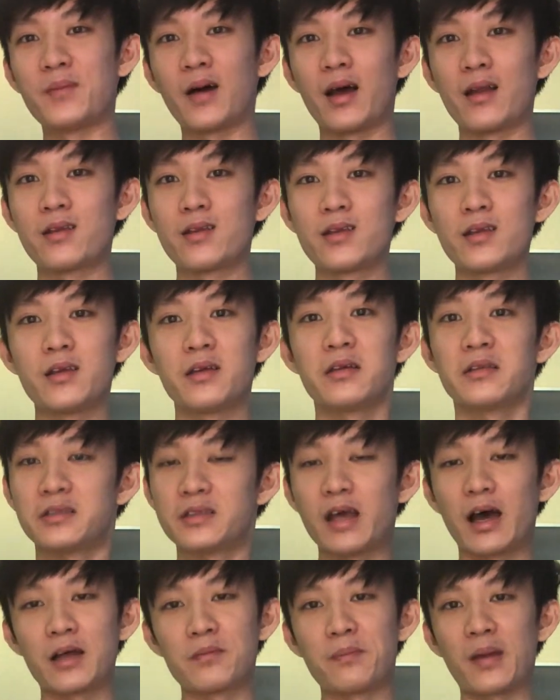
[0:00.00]
but
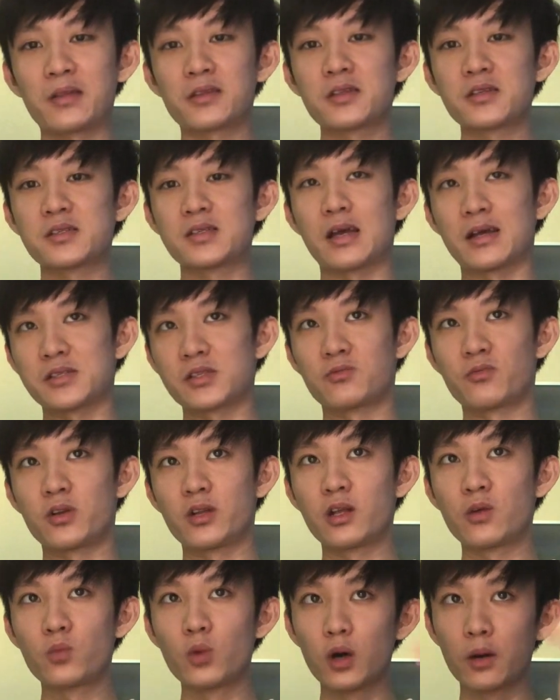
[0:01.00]
their methods doesn't
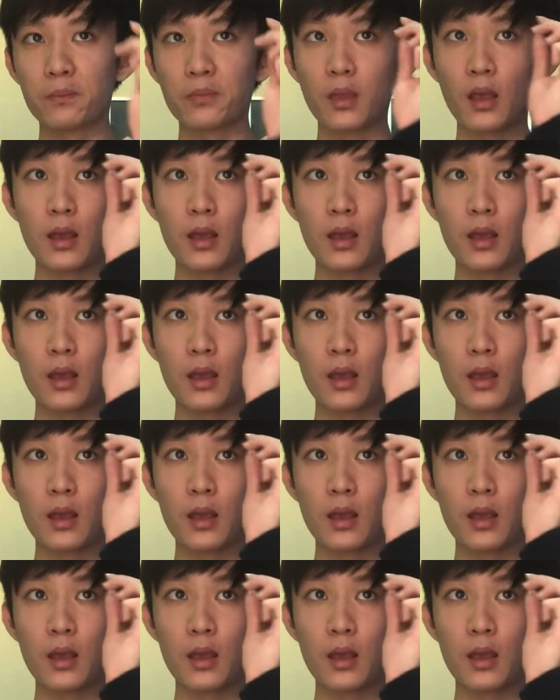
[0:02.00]
really work.